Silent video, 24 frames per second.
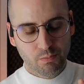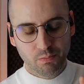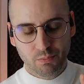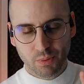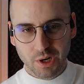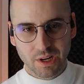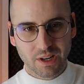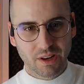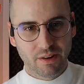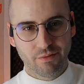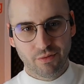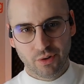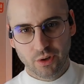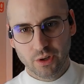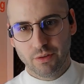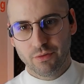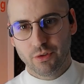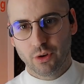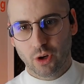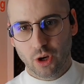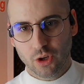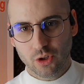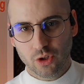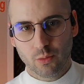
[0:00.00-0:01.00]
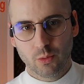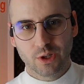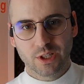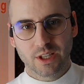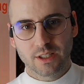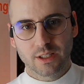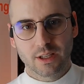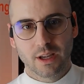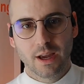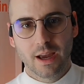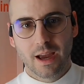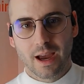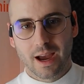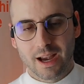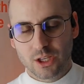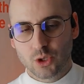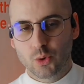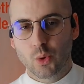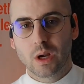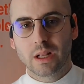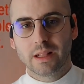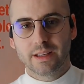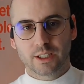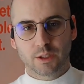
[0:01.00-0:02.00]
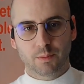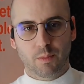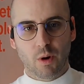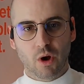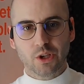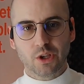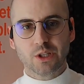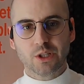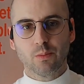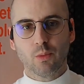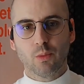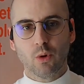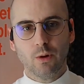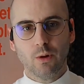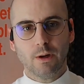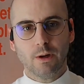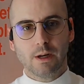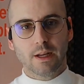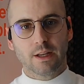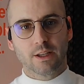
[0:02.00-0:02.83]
put it in front of your customers as quickly as possible.